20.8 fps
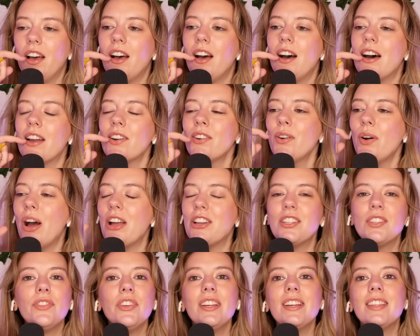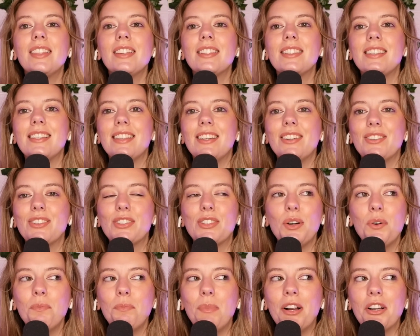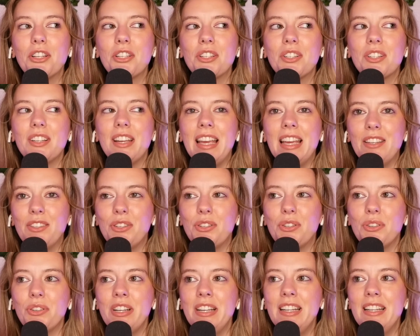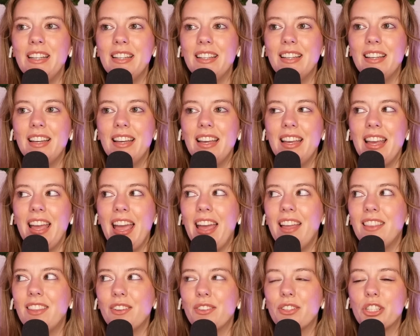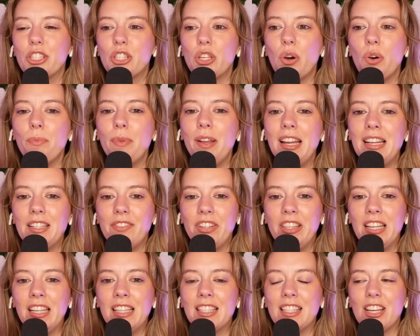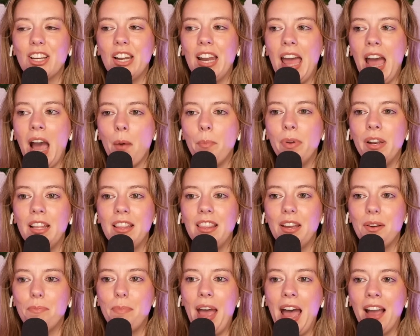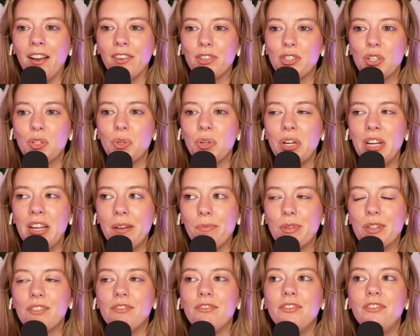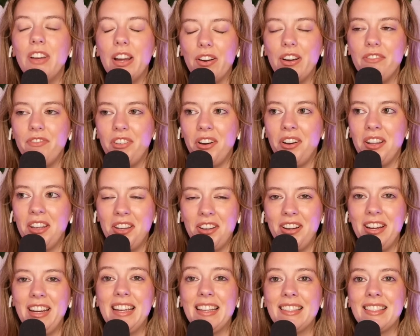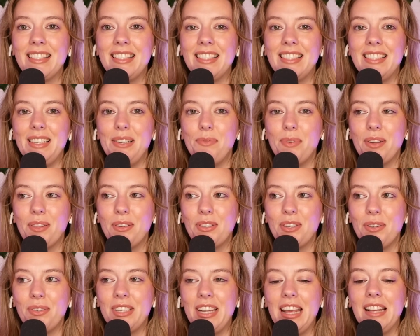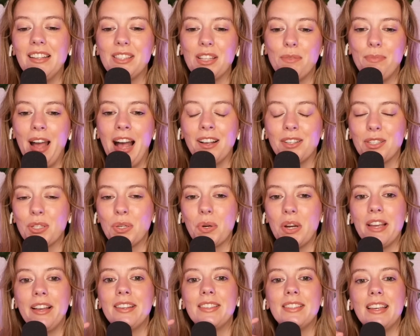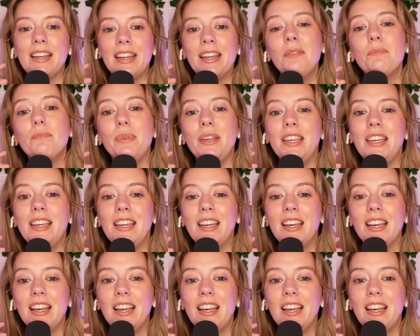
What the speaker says: I don't know. I just feel like there's so much history and there's so many different things that could happen in their backstory. And I'm just very, very curious to see where the show takes their backstory, because it could be